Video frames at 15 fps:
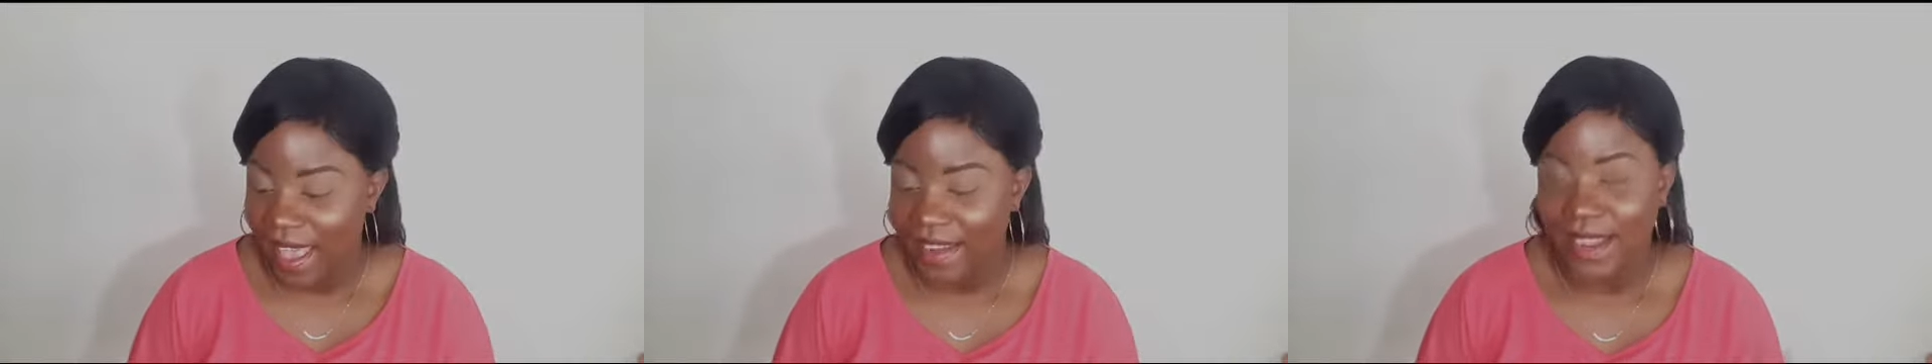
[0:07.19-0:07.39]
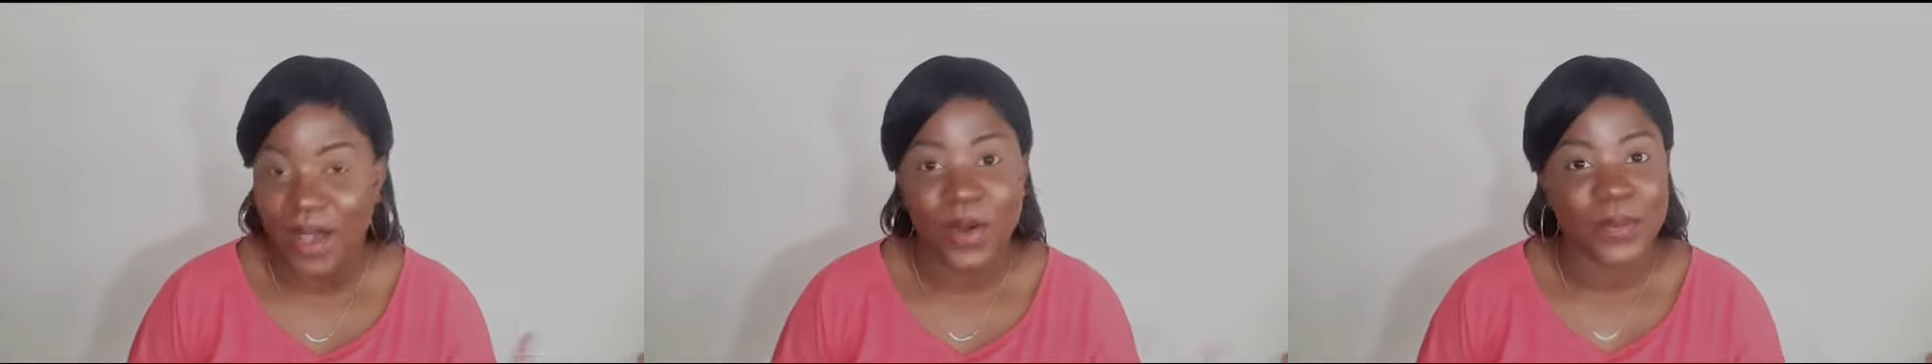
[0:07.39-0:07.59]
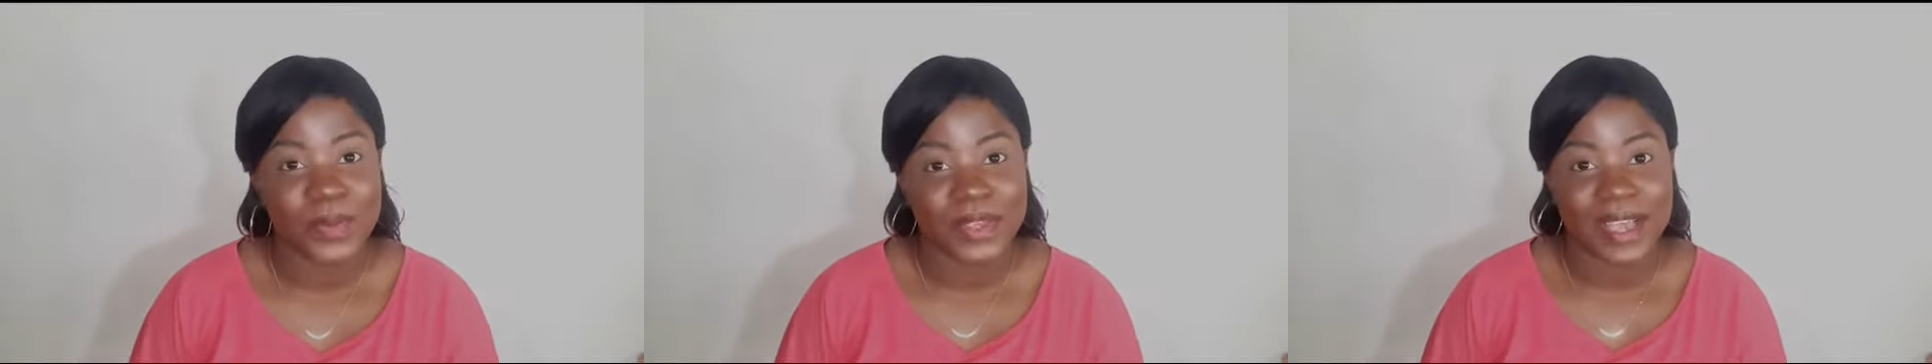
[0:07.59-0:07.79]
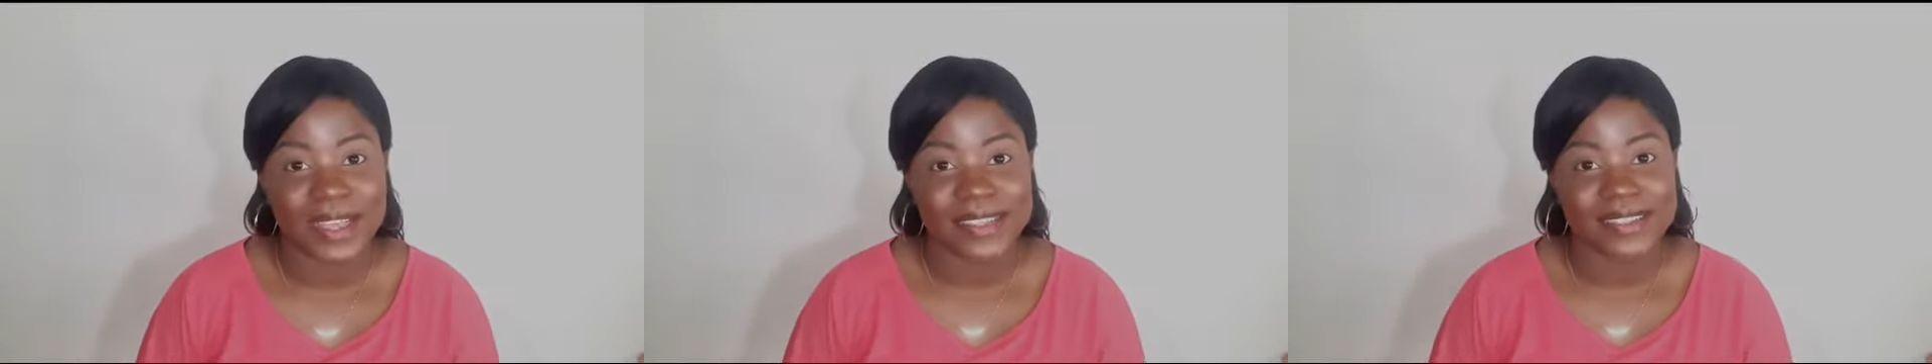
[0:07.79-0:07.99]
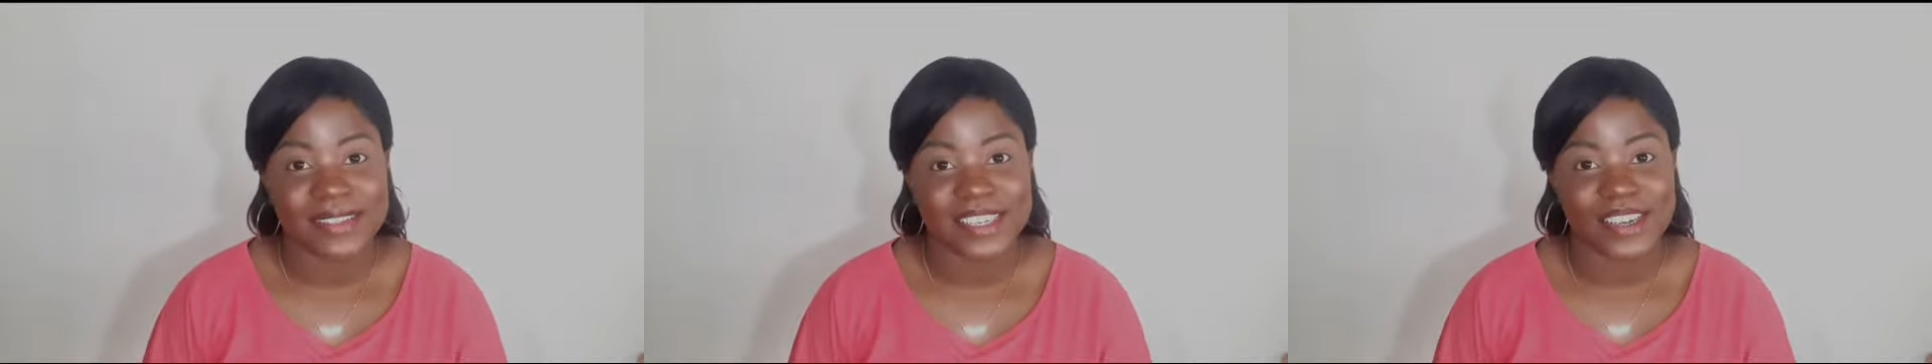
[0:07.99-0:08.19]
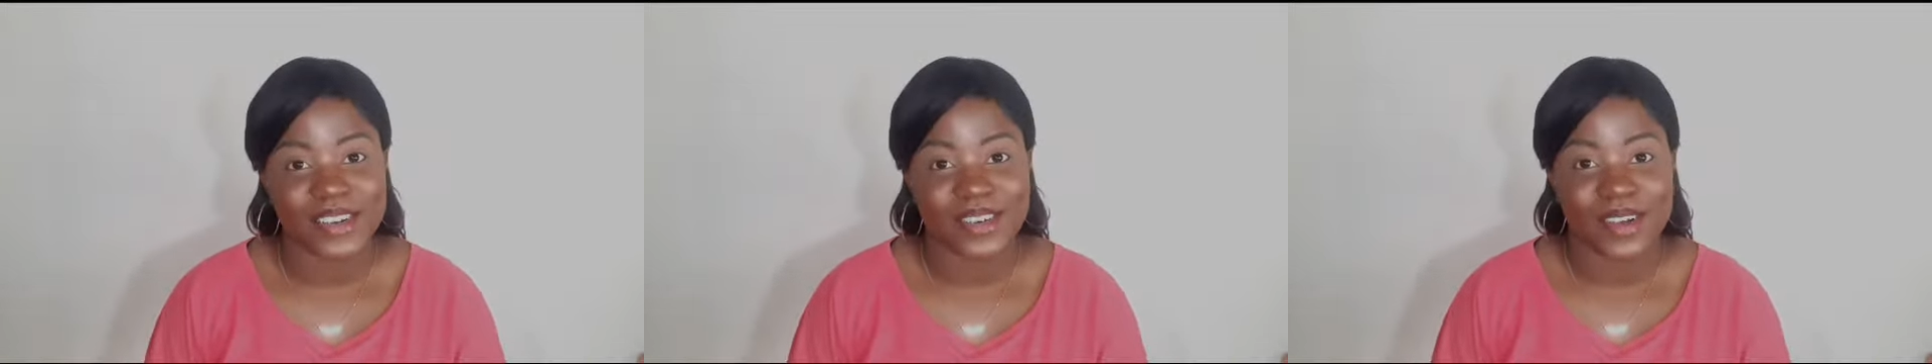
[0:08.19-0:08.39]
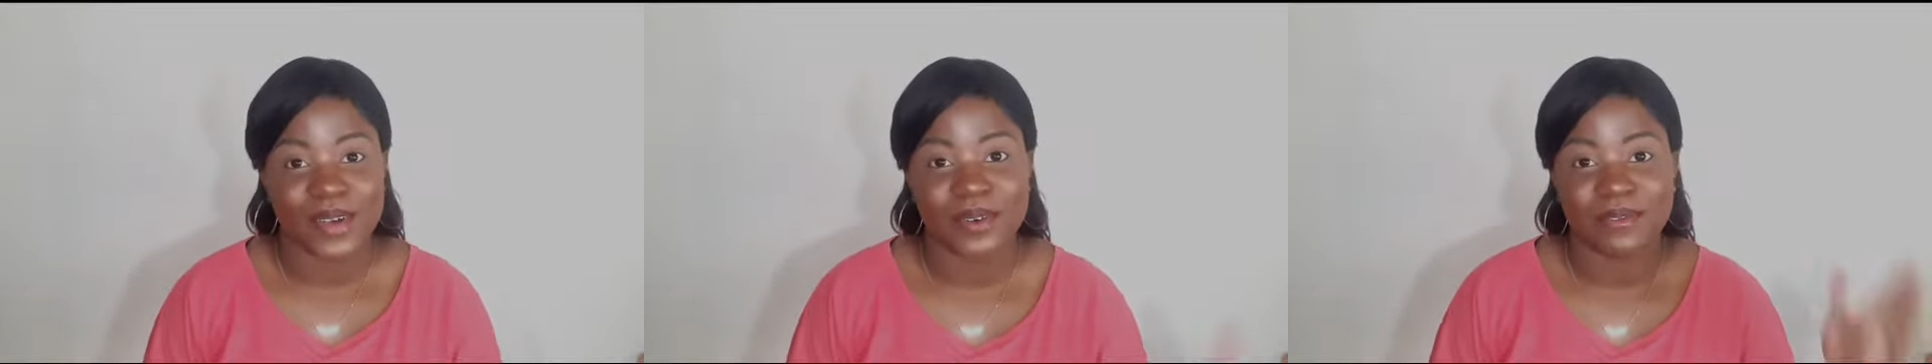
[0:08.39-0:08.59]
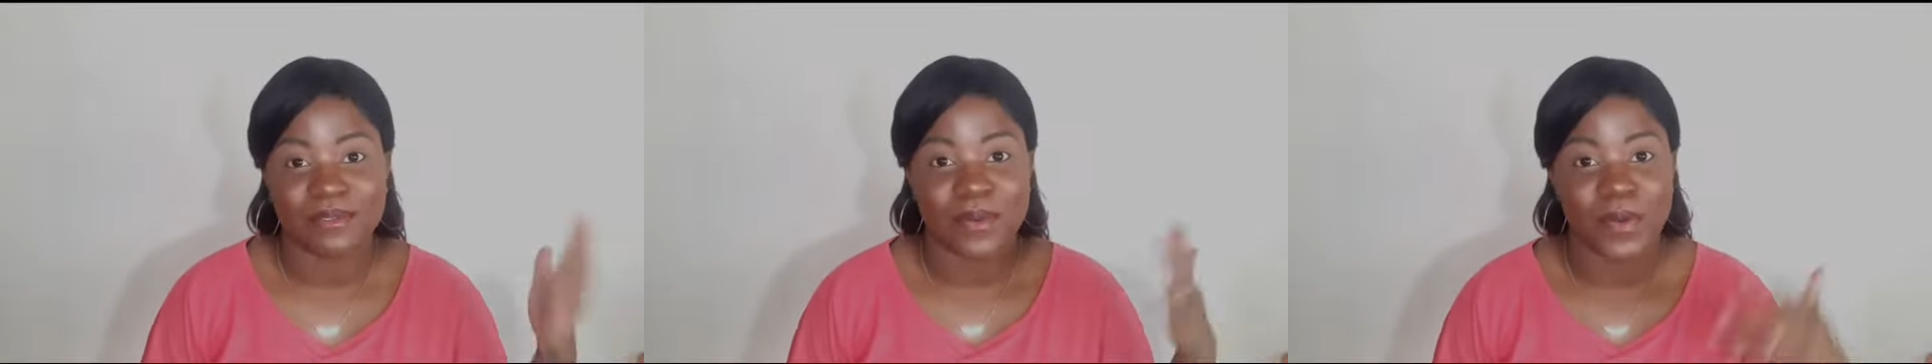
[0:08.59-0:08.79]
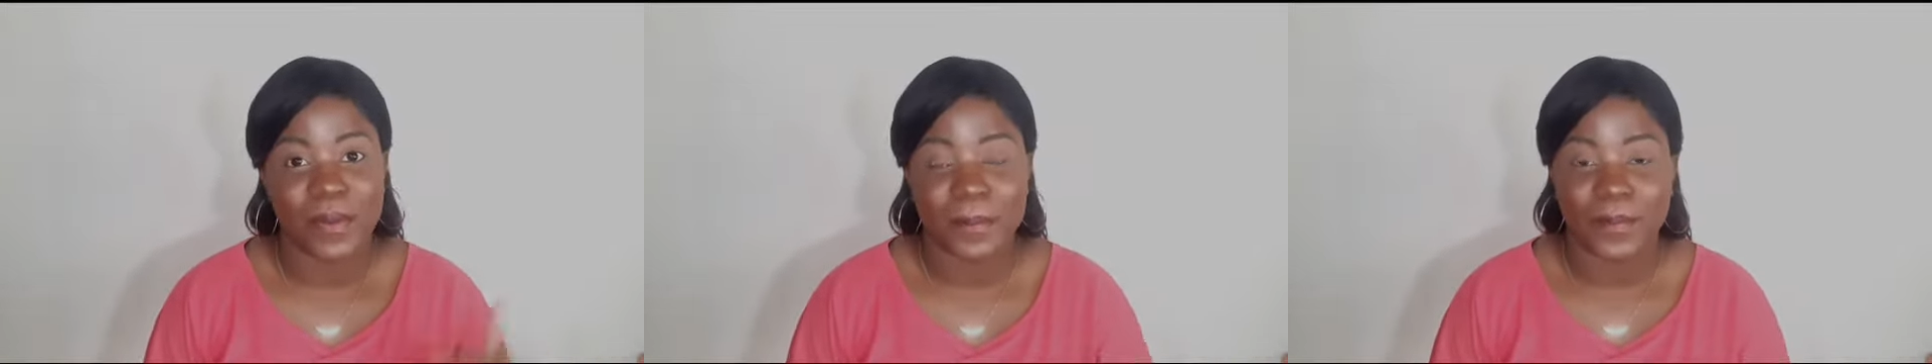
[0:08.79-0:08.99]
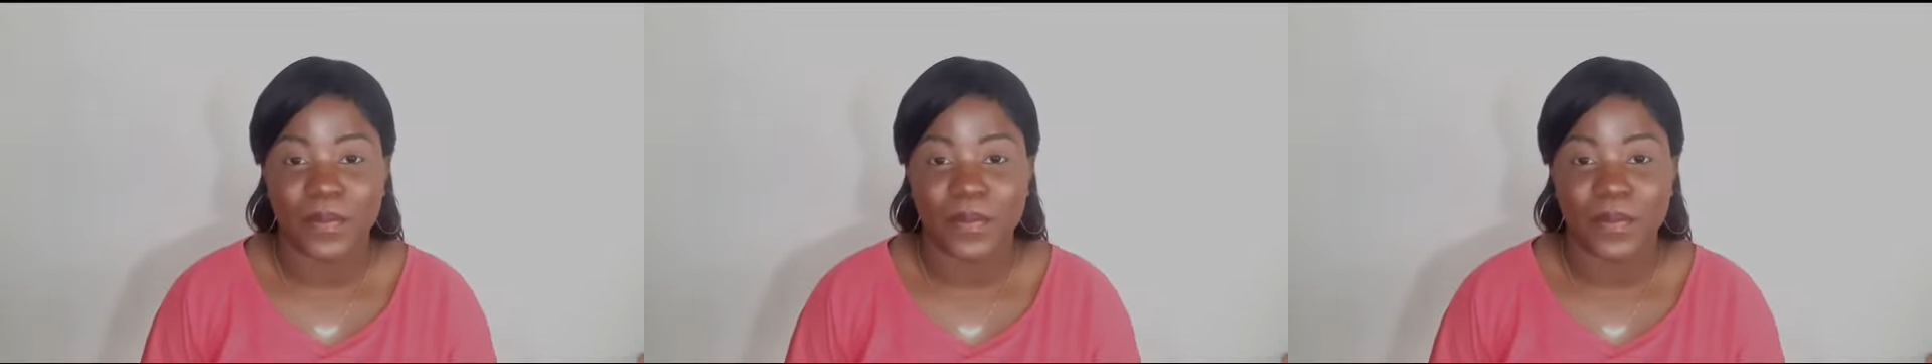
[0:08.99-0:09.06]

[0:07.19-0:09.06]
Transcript: and I hope you guys stick around for